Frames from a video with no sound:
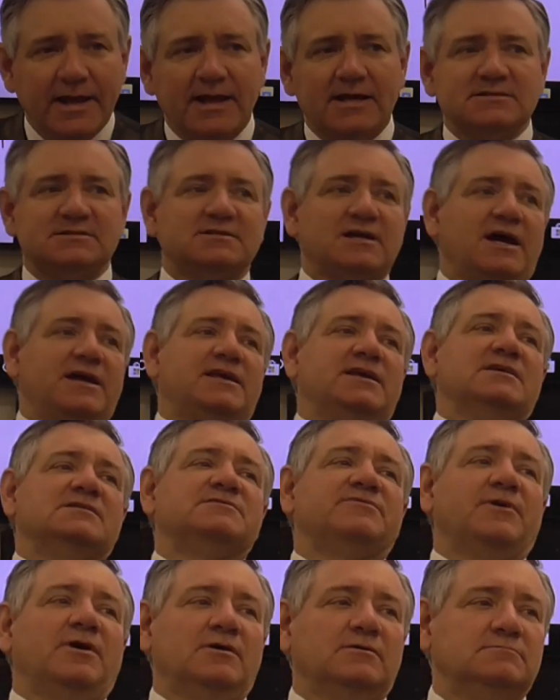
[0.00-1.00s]
It's
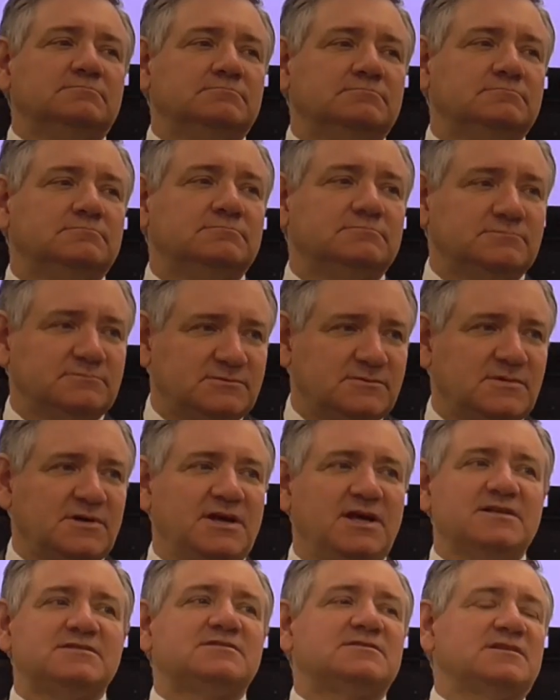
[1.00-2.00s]
Nike's fault.
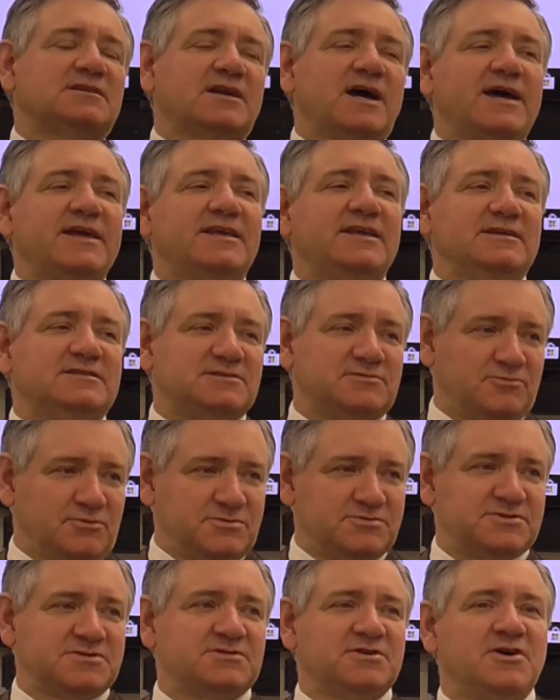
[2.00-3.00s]
It's the Nike
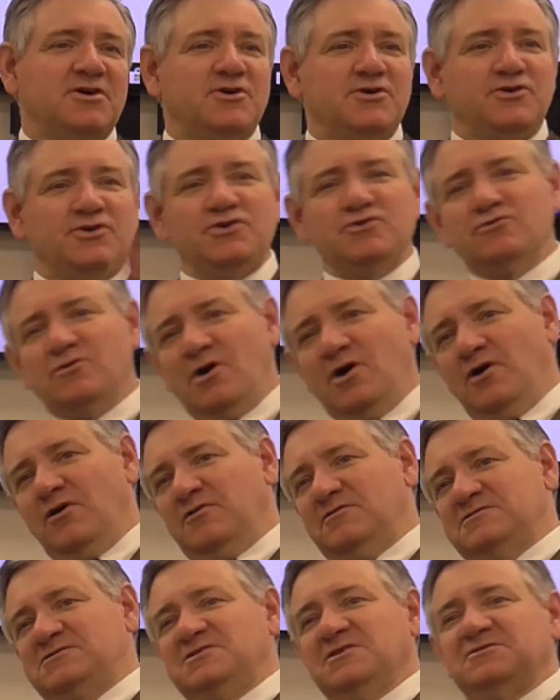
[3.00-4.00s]
swoosh. You
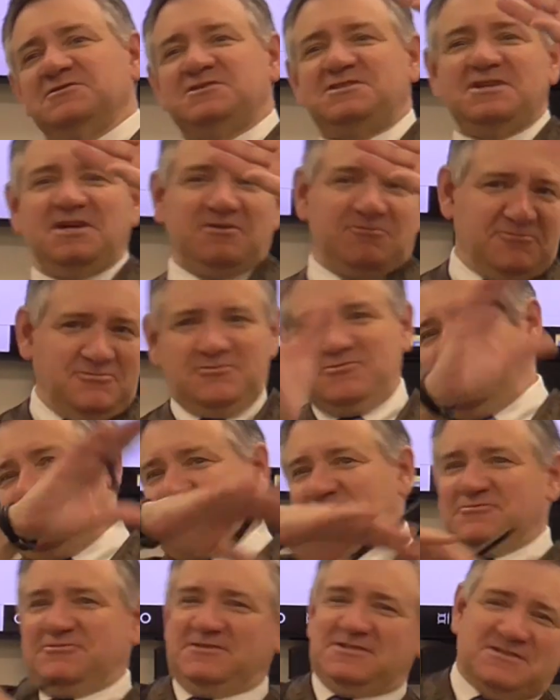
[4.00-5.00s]
all associate,
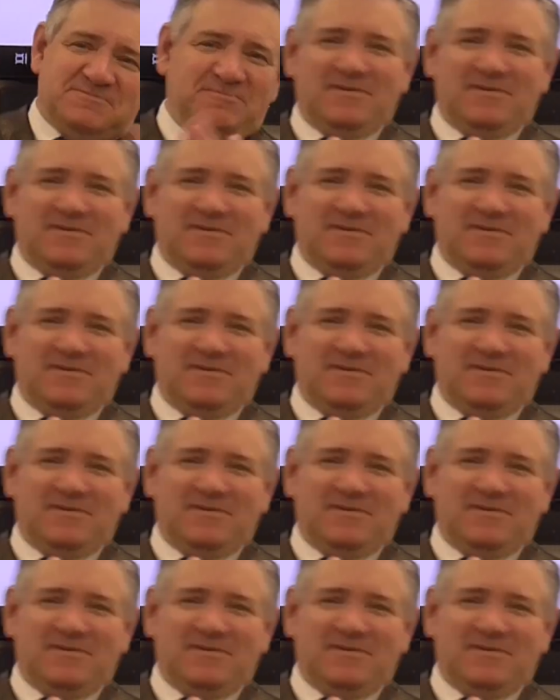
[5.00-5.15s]
ooh, it's